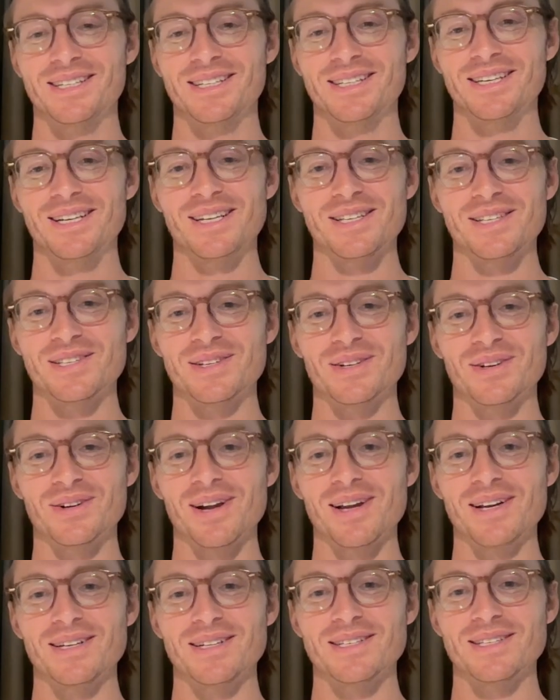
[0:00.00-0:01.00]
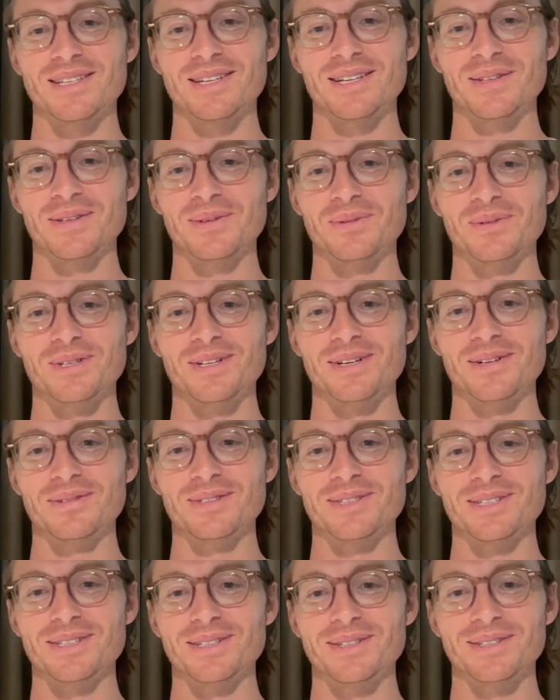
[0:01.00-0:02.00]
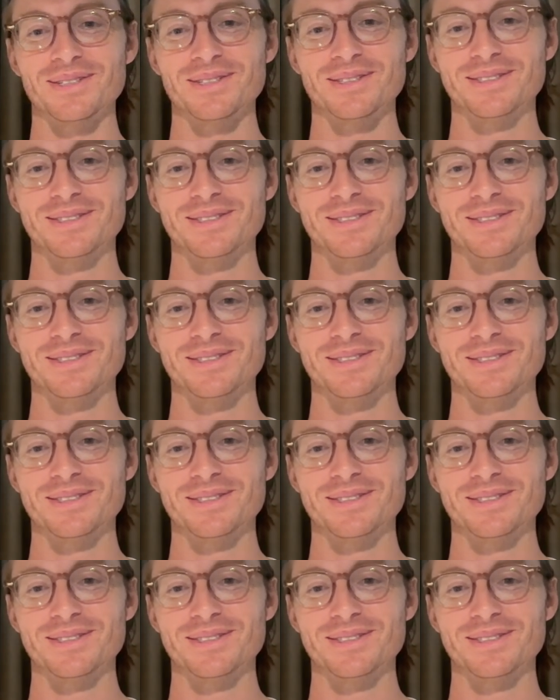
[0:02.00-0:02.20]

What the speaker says: It's the greatest thing that we'll ever do.